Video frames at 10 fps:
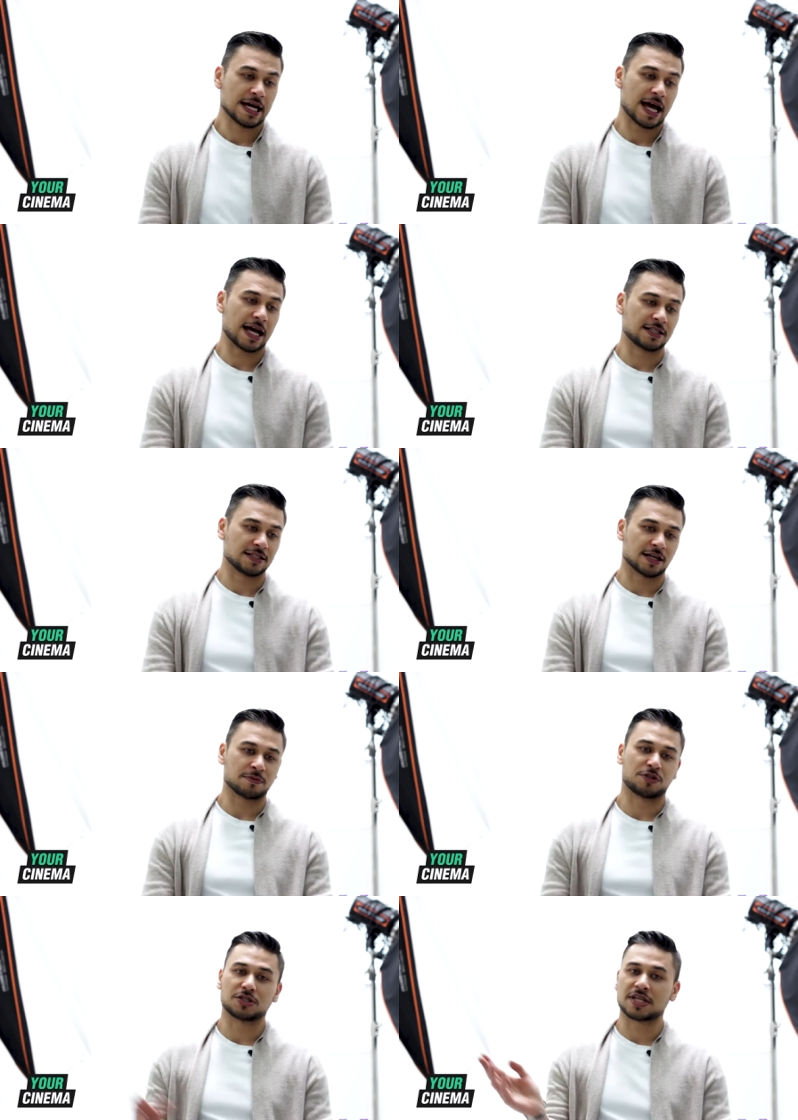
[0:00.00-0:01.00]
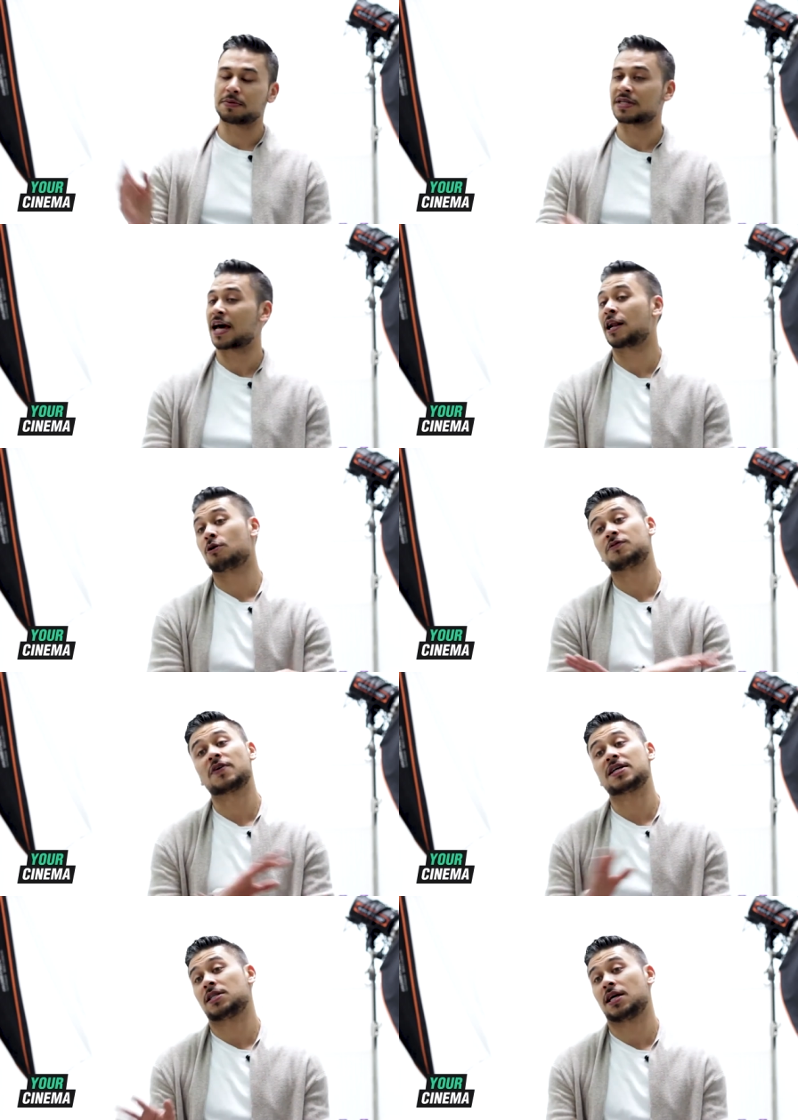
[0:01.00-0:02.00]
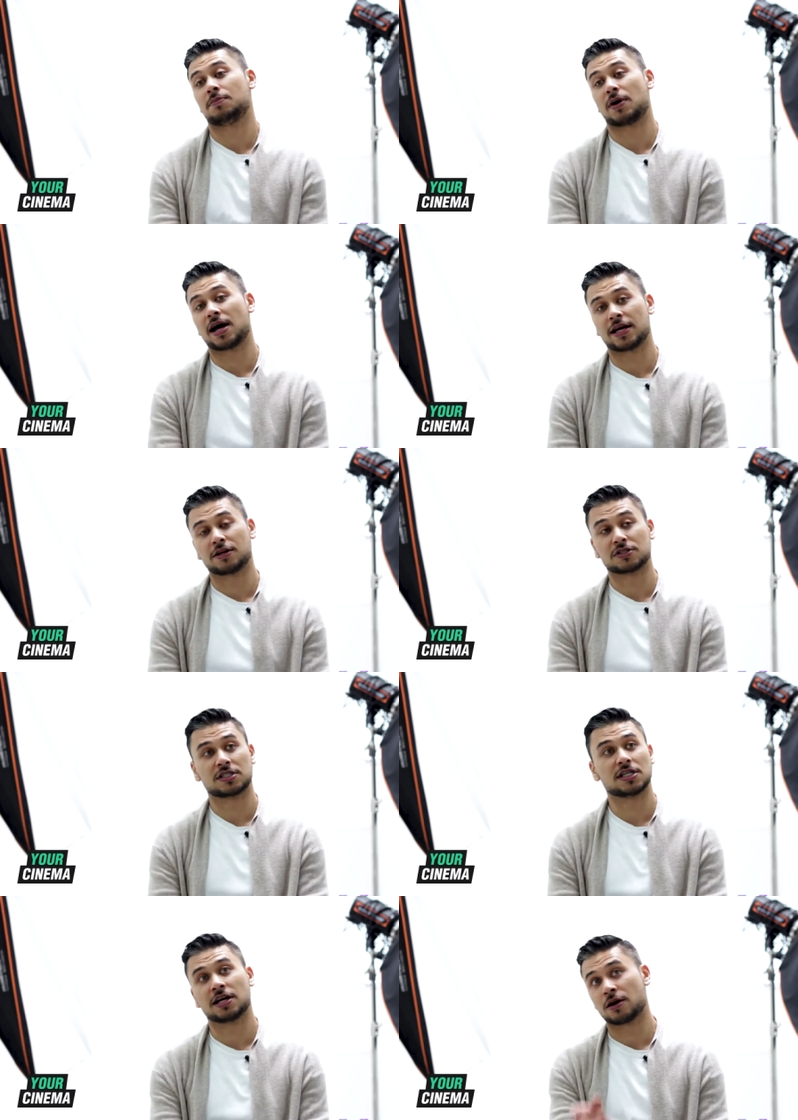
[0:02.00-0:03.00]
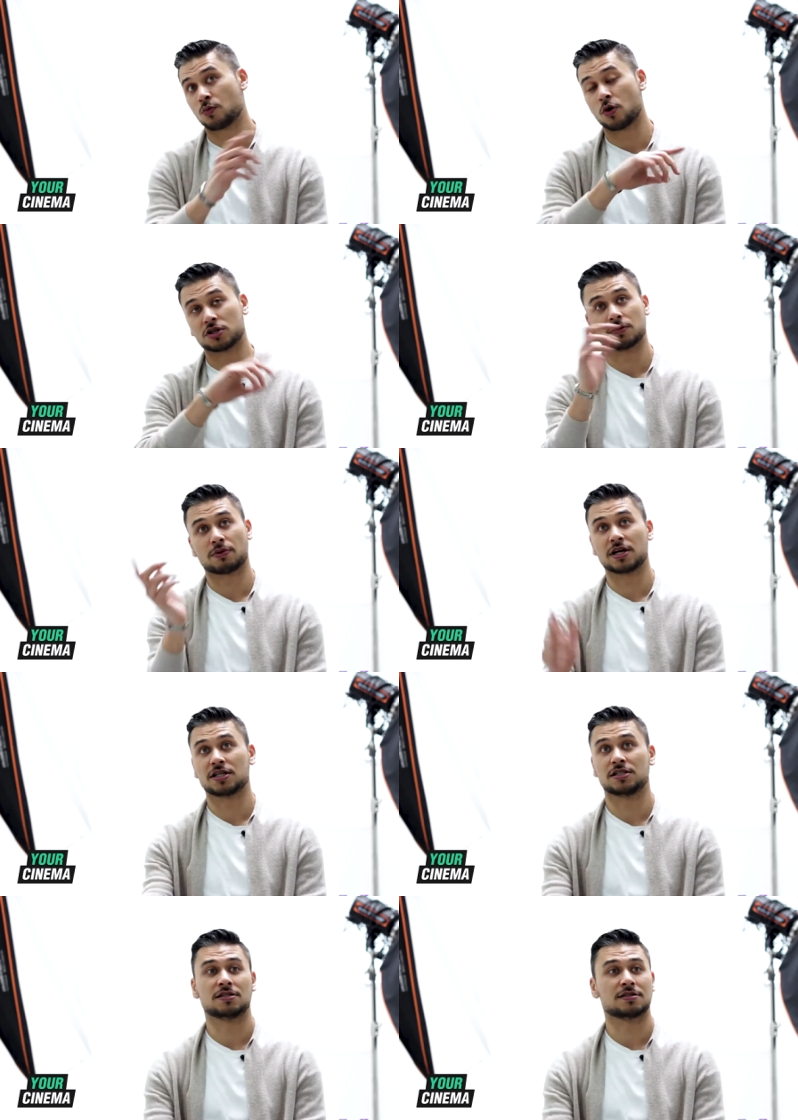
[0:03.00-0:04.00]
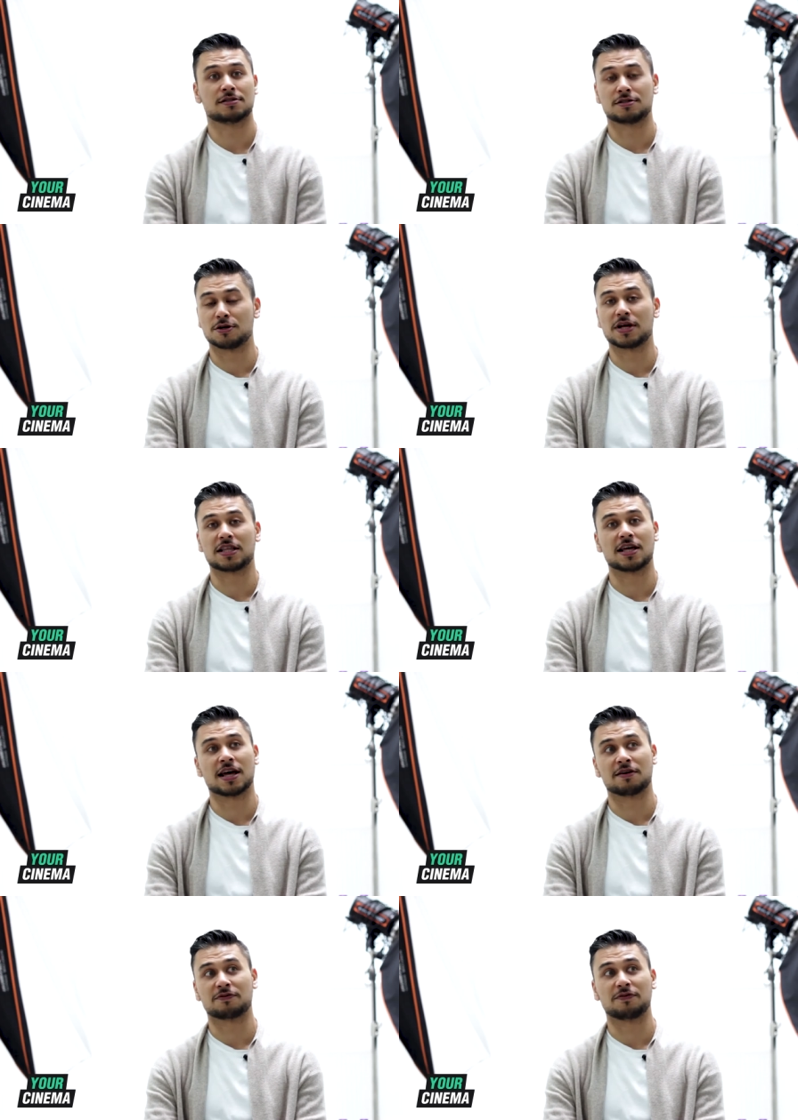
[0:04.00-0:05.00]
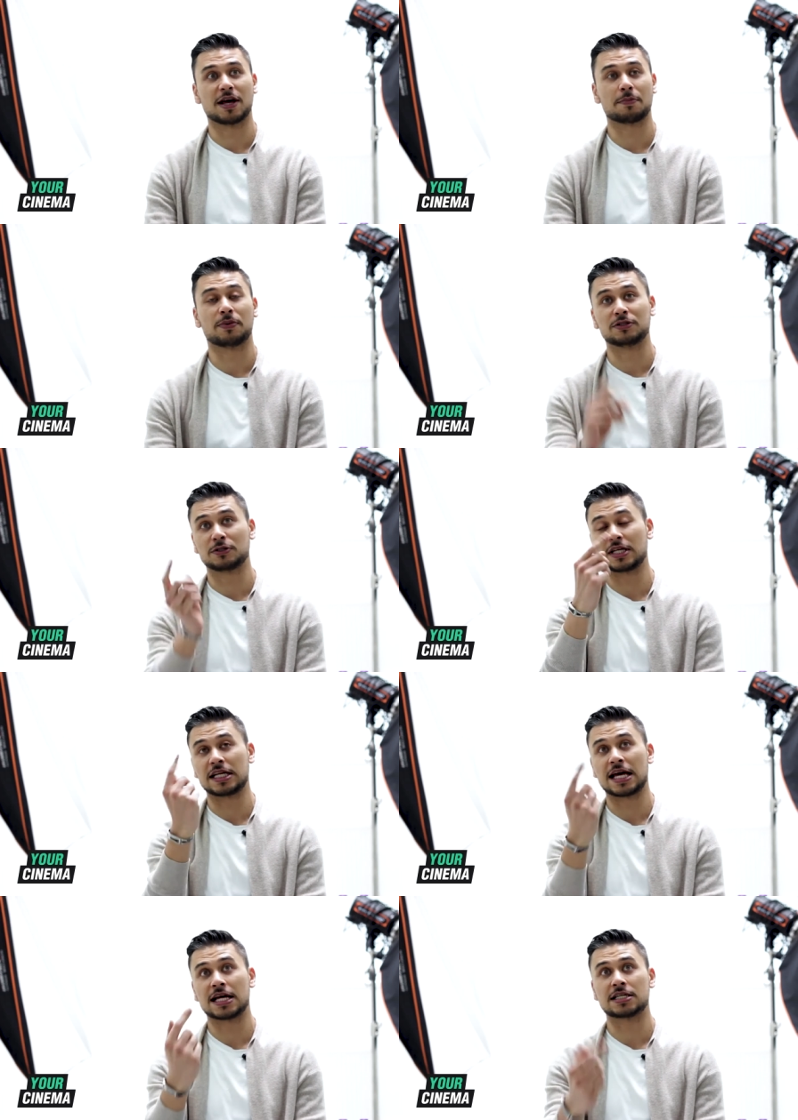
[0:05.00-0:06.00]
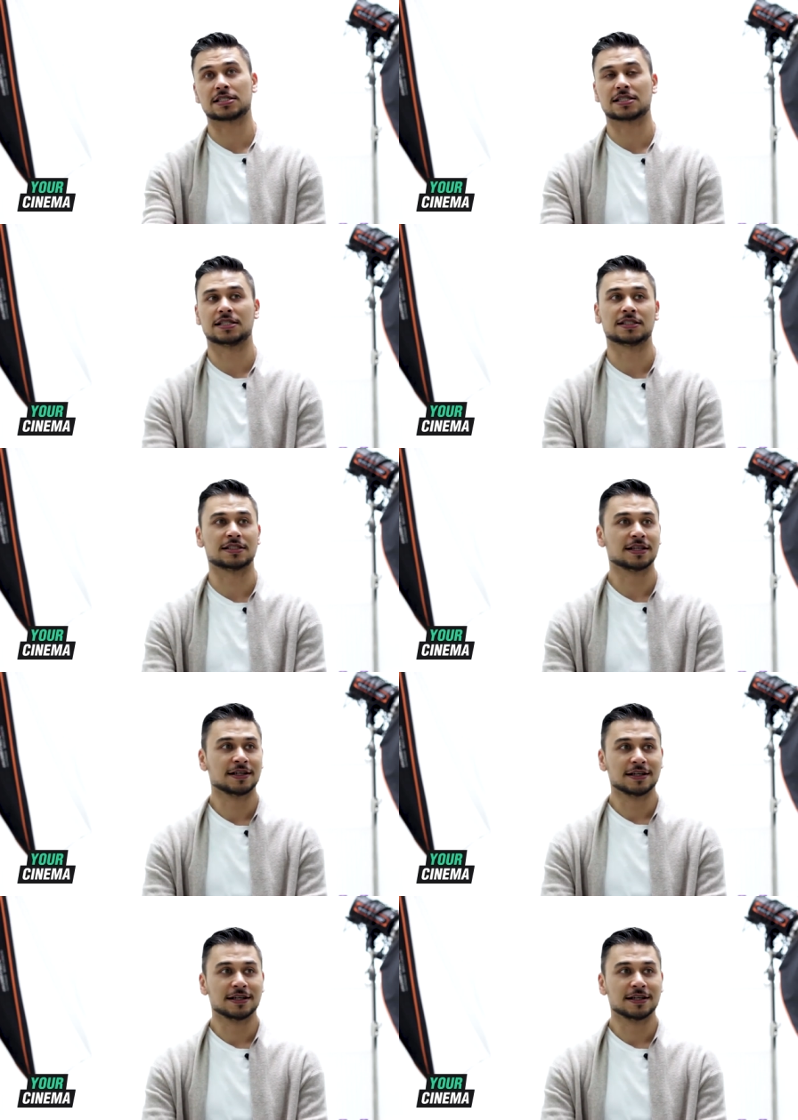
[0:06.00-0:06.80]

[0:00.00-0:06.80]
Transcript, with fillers: And um, she was taken down, and I was fascinated by it. I used to sit there and watch the breakers do their thing and flip and do their legs and,